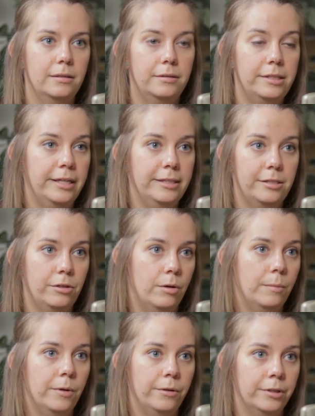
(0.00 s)
tenants and
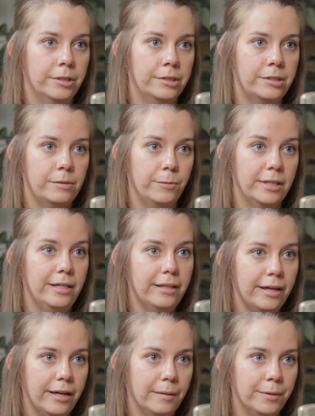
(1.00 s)
homeowners within
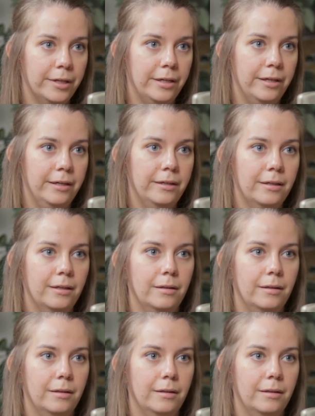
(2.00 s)
that neighborhood.